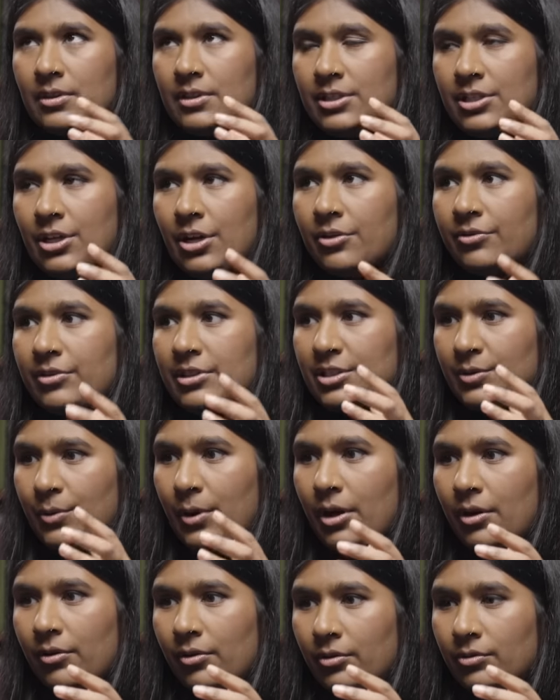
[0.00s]
Tahrir
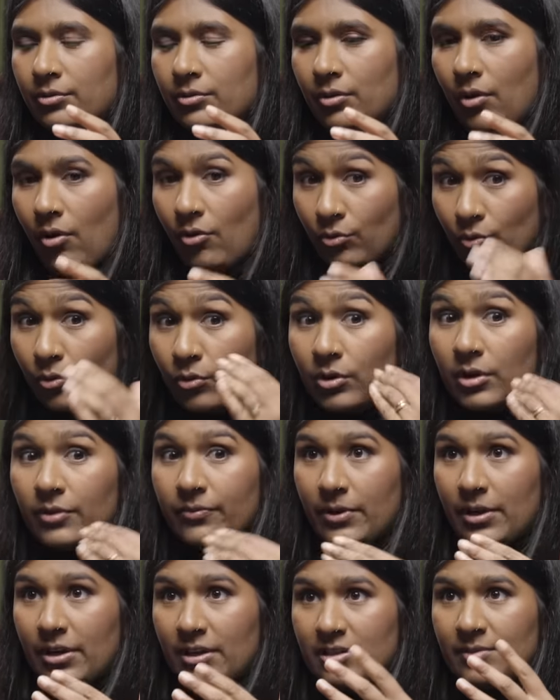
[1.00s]
Square on, on all of
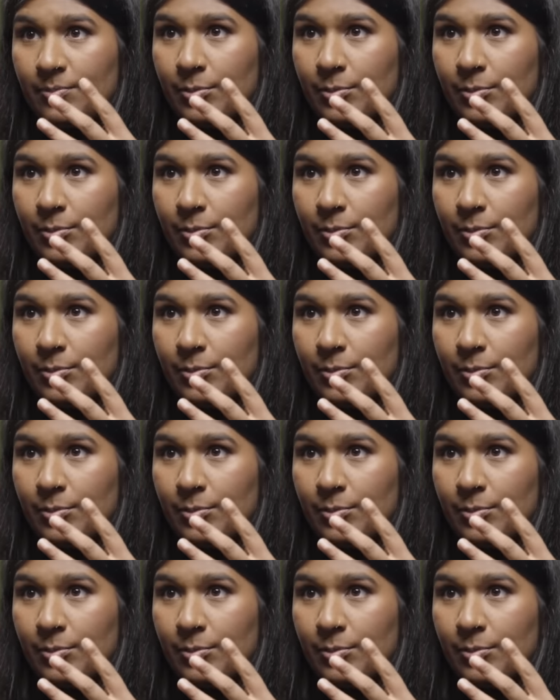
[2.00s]
us,